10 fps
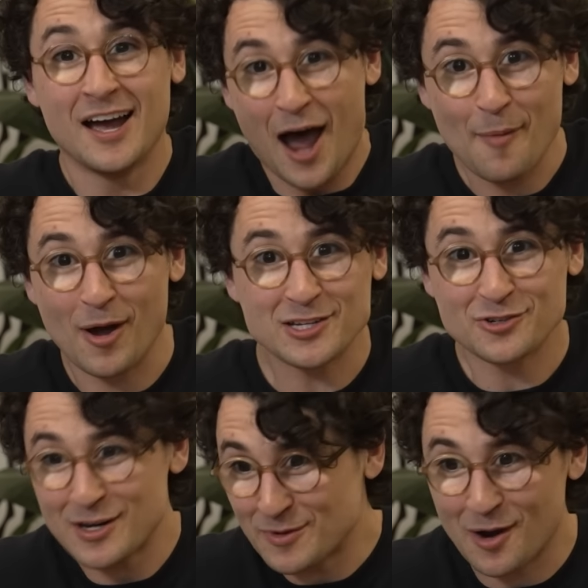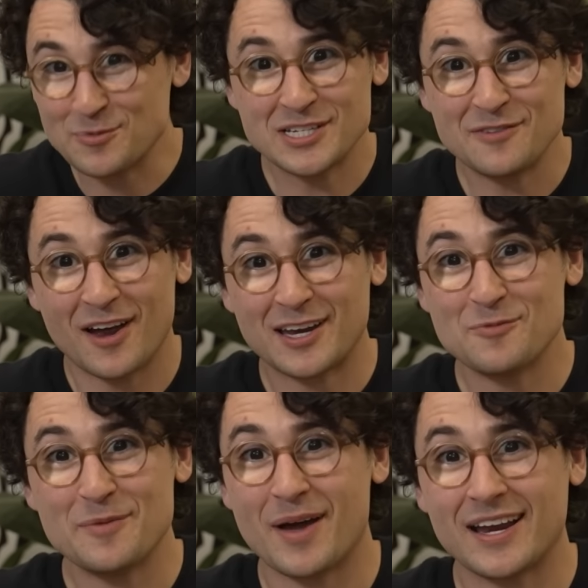I'm on stream, come see if I can
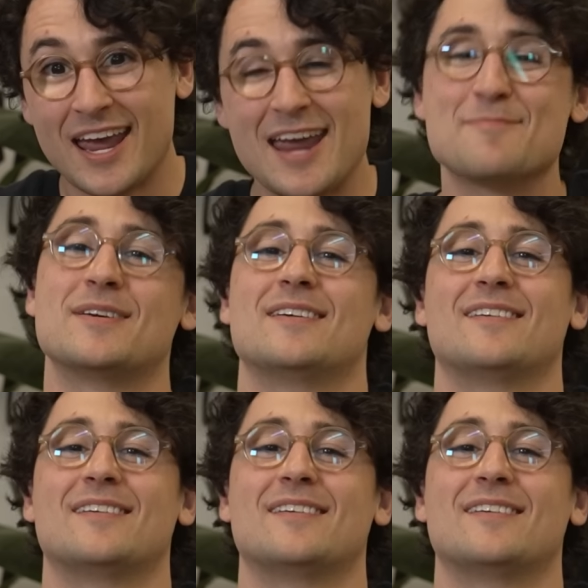win my game.